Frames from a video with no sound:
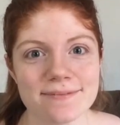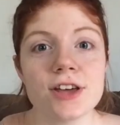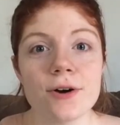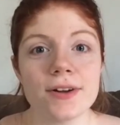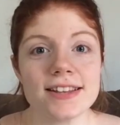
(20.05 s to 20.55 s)

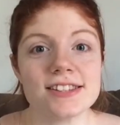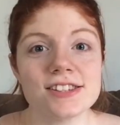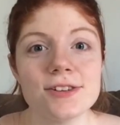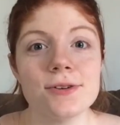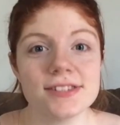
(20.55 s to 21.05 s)
So it's
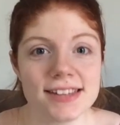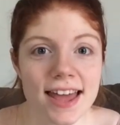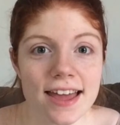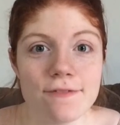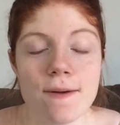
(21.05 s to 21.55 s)

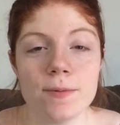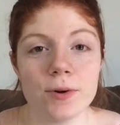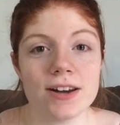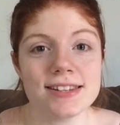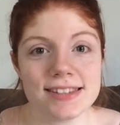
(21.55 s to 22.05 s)
Tuesday,
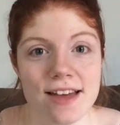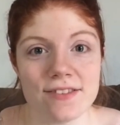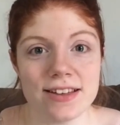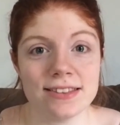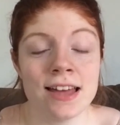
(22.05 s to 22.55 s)
February
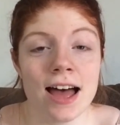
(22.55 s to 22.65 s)
seventh.